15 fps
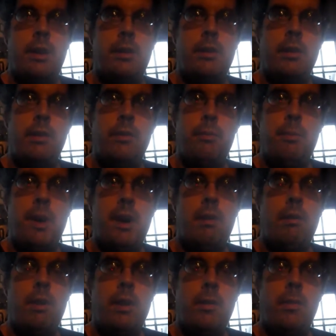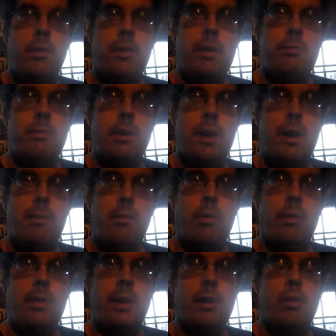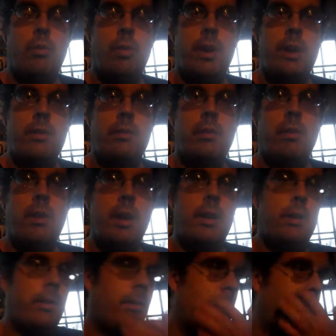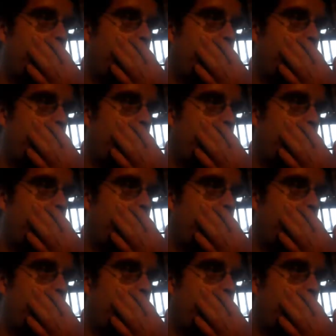It does power on sometimes with like a white screen and